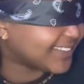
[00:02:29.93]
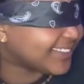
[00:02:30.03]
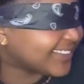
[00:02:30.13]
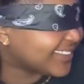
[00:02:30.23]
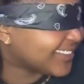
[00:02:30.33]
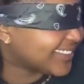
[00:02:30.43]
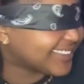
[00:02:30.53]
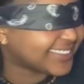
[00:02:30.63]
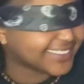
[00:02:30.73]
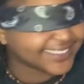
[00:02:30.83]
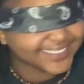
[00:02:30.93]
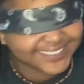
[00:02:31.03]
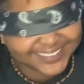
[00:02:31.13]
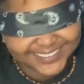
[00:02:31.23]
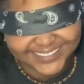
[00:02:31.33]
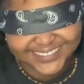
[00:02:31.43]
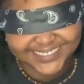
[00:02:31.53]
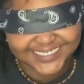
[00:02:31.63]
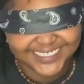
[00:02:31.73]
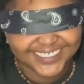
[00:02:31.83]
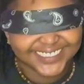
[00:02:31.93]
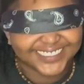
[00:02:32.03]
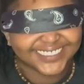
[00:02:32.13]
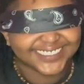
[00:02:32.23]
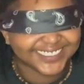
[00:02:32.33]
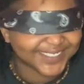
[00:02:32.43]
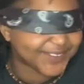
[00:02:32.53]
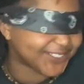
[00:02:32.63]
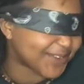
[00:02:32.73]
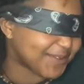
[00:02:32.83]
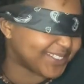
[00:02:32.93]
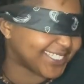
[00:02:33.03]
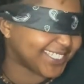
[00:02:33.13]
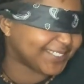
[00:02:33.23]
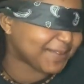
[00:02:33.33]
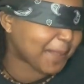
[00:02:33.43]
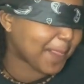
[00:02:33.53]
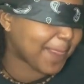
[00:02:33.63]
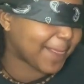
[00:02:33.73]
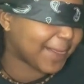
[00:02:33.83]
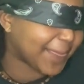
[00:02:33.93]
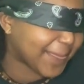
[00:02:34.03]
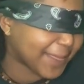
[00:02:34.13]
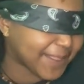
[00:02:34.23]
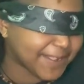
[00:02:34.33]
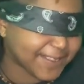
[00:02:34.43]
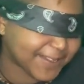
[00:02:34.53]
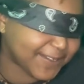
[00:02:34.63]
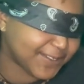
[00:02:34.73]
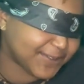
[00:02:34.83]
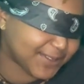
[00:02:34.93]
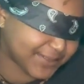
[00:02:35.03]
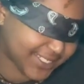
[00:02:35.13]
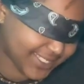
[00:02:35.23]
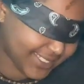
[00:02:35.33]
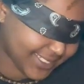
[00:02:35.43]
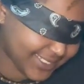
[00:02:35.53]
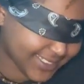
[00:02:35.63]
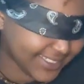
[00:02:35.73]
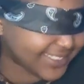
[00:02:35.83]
I'm sorry. So what? Let me try one more time? Sure. I don't taste it good.